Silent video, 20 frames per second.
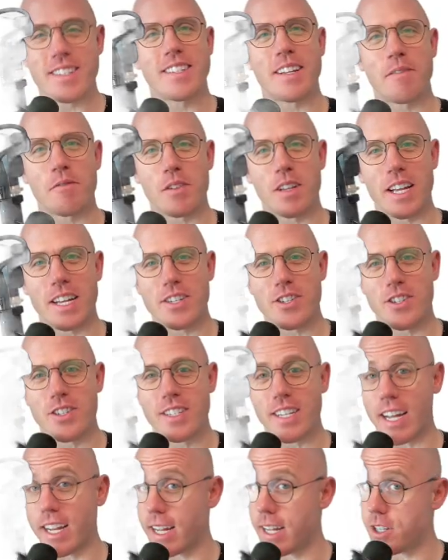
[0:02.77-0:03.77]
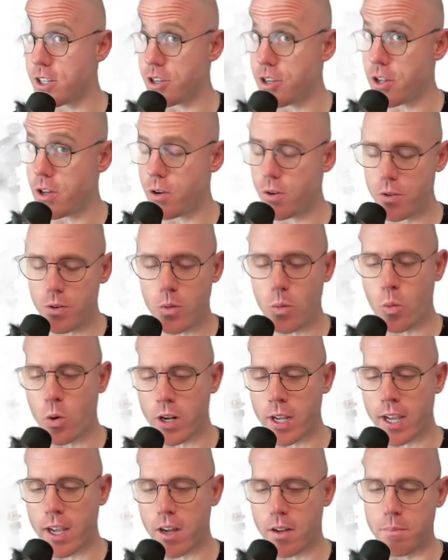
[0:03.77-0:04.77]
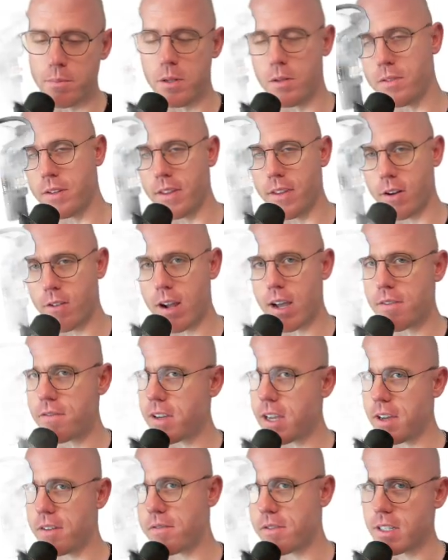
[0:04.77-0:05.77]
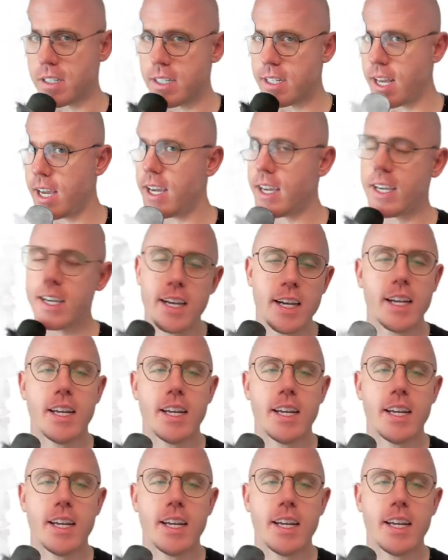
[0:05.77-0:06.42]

Dev Relations at Edge and Node, working on building the graph every day.